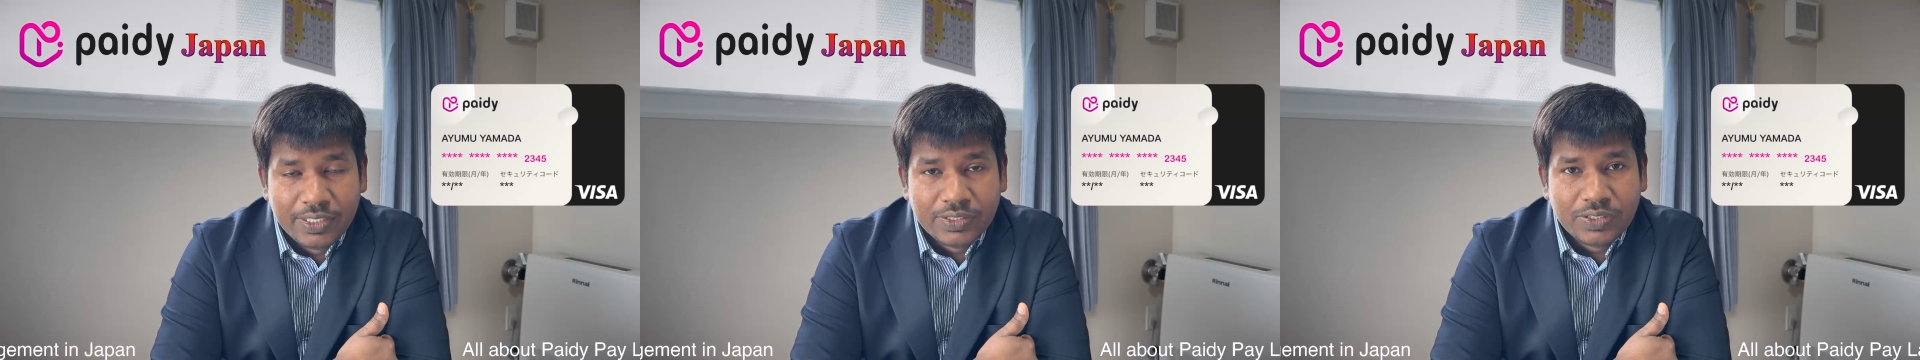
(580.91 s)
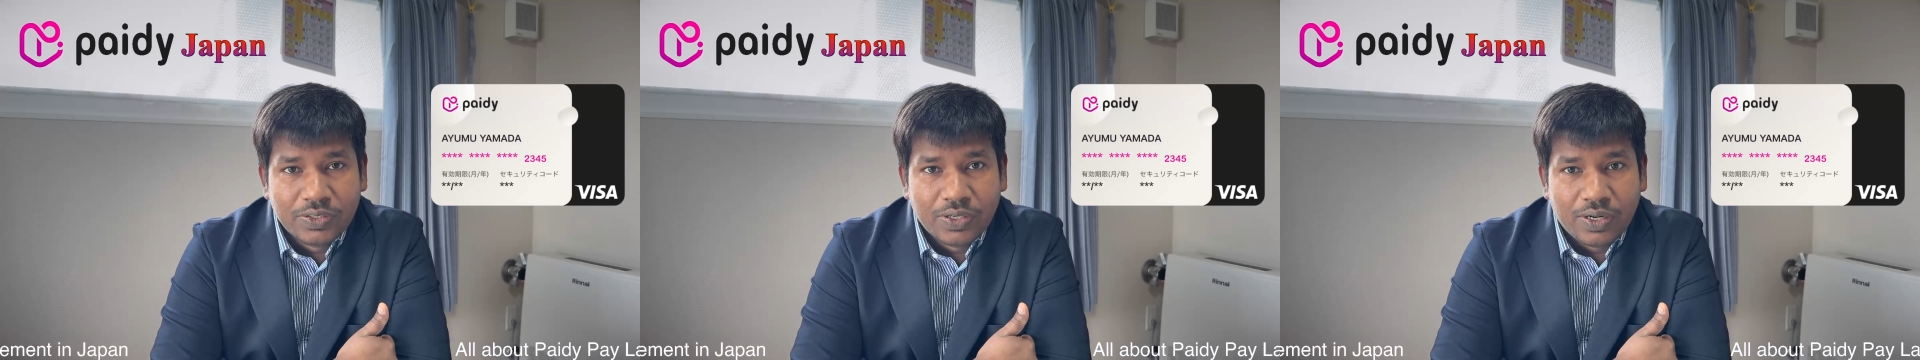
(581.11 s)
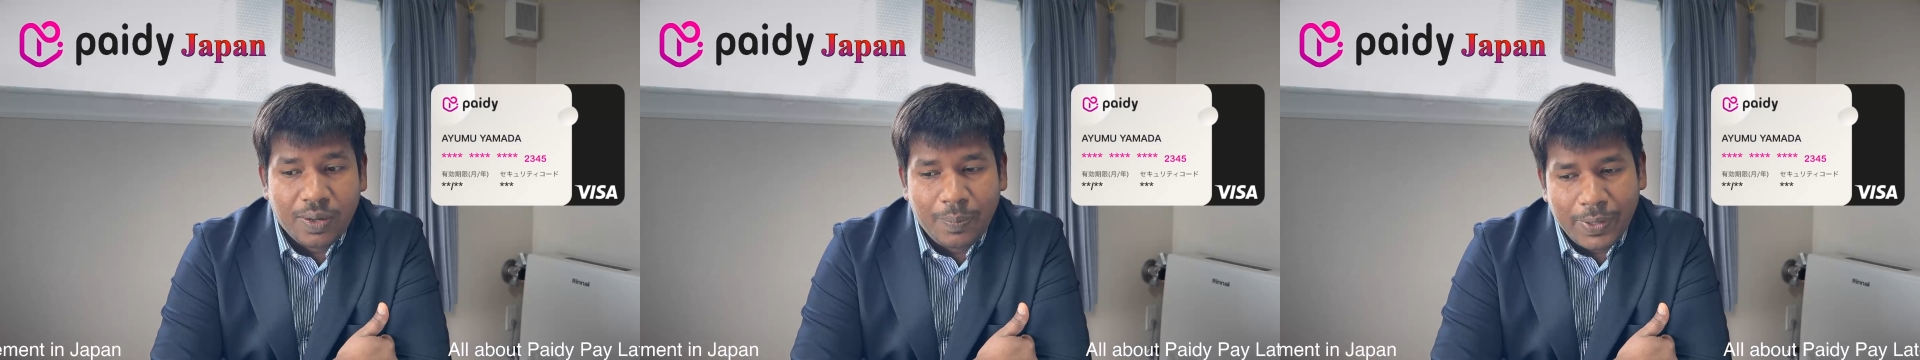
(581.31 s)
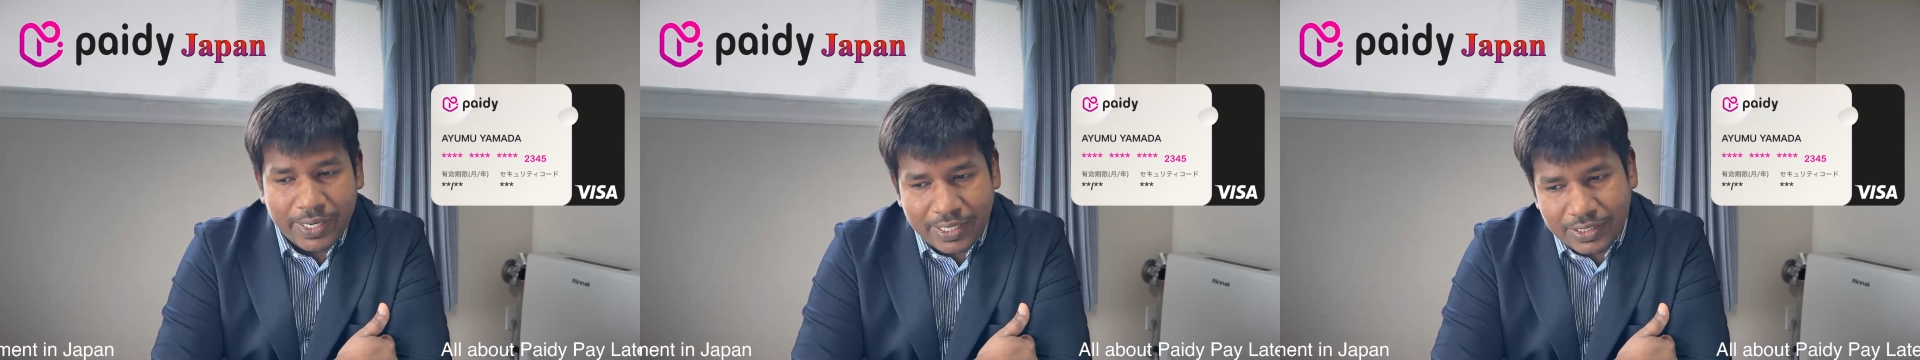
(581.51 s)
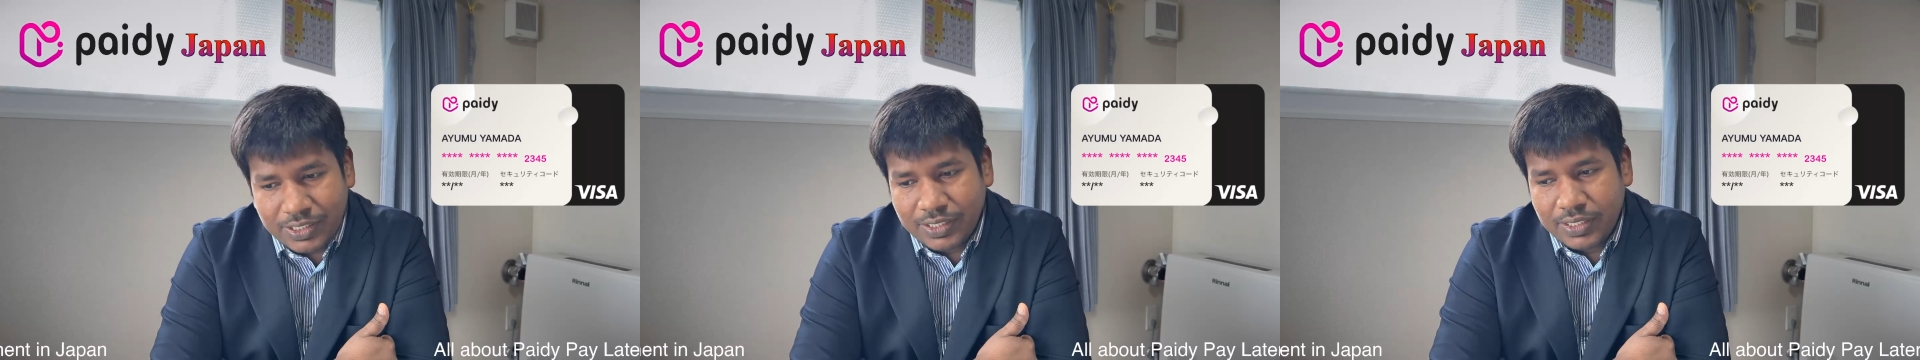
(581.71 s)
So
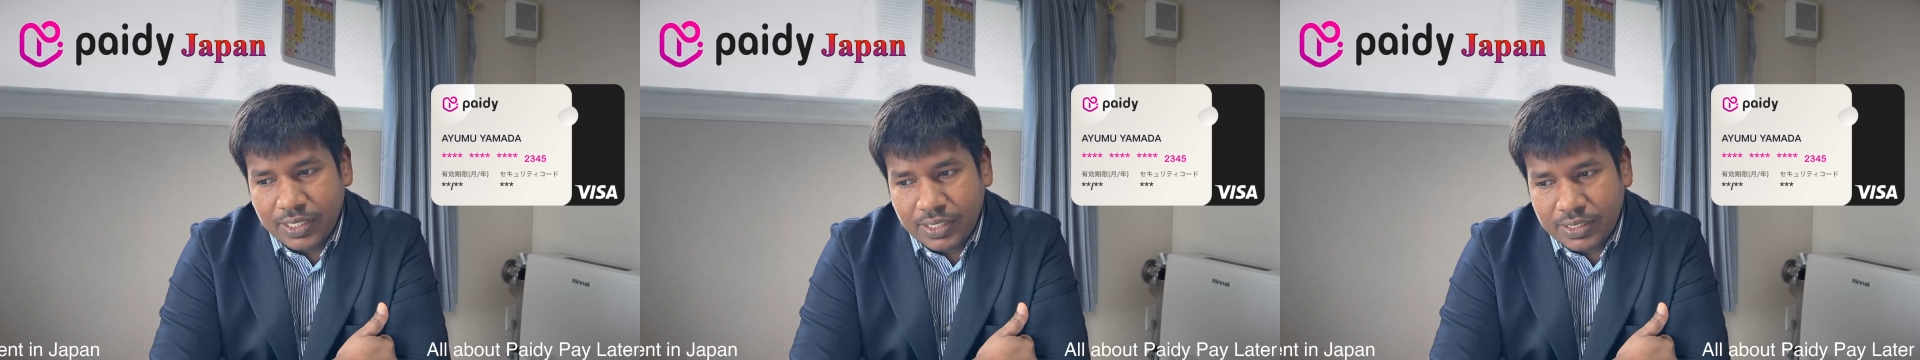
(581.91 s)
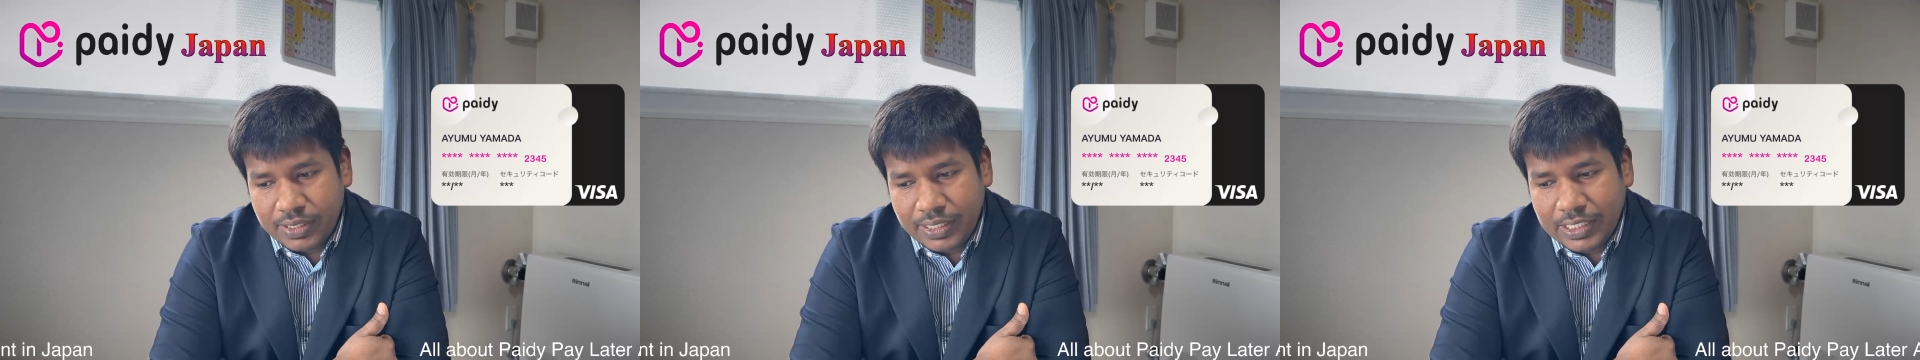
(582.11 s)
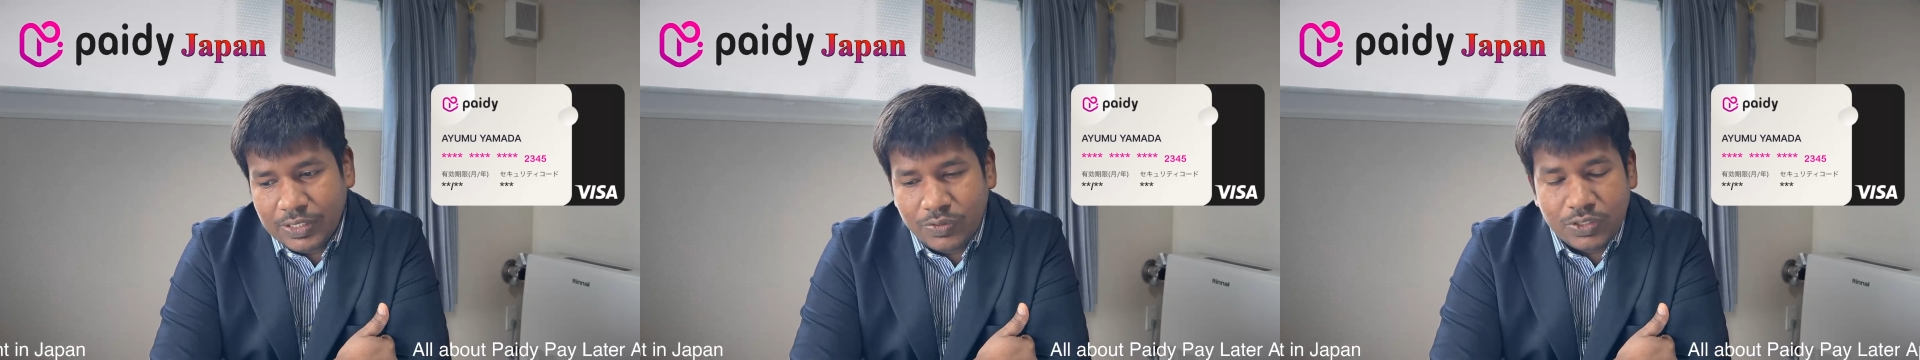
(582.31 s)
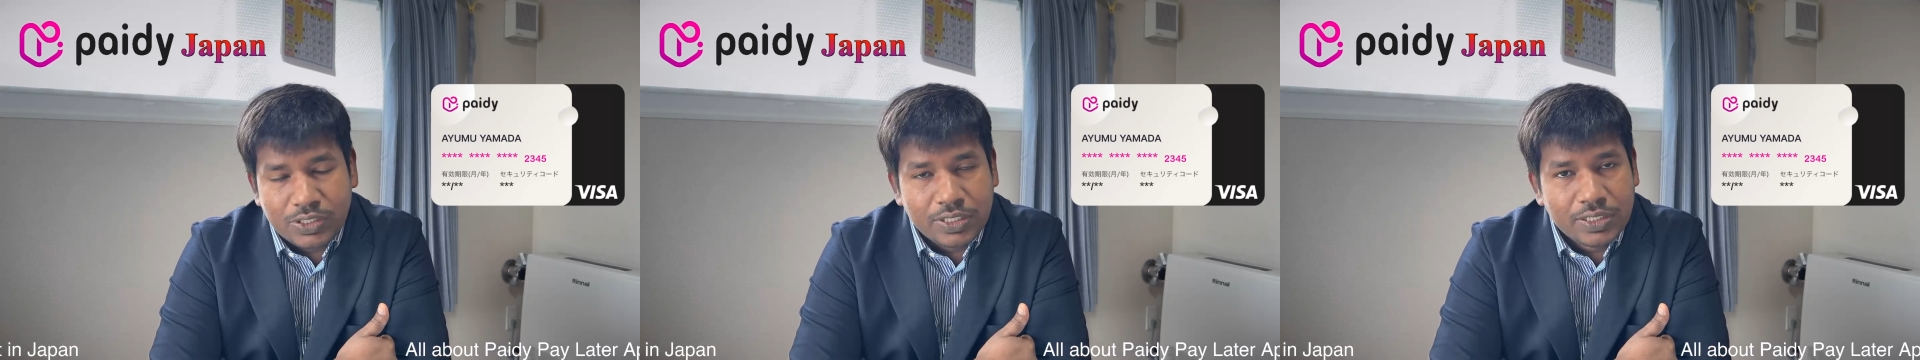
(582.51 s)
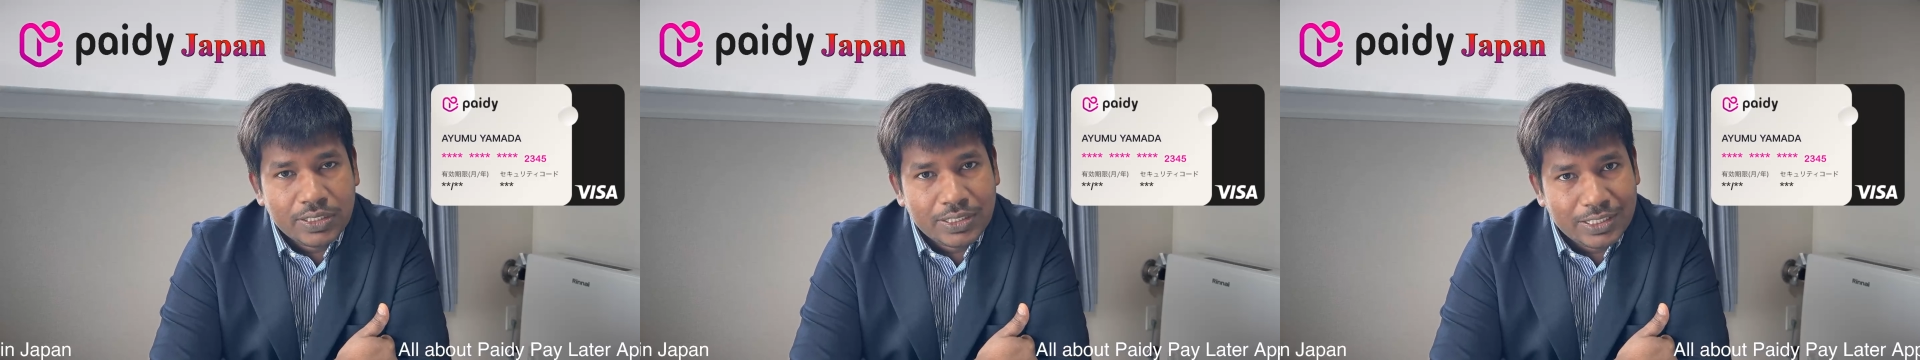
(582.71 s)
application
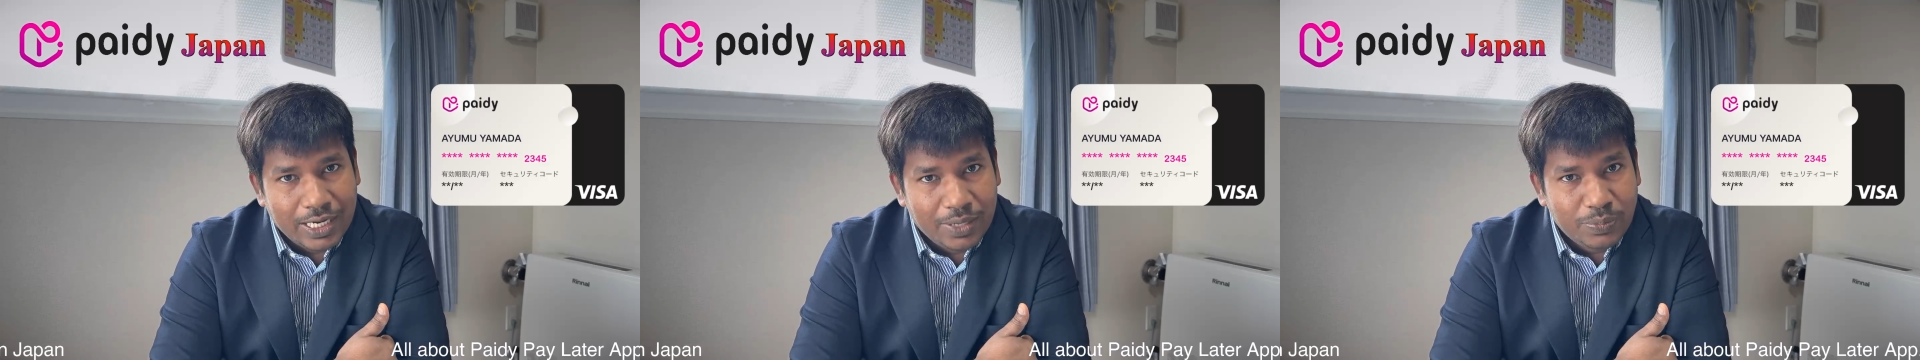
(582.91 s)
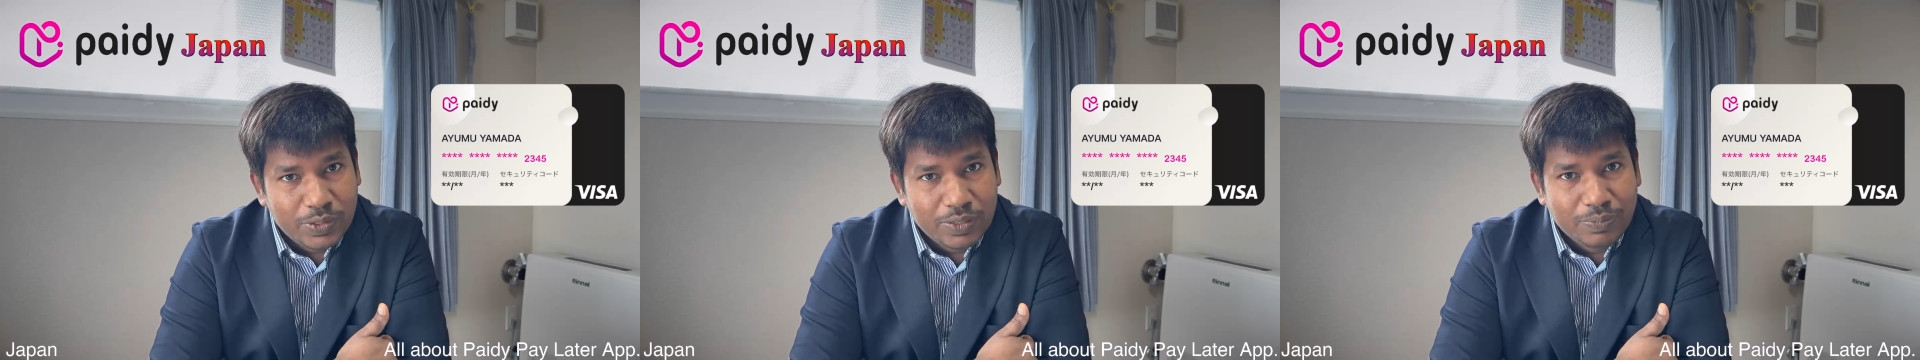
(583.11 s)
individual steps.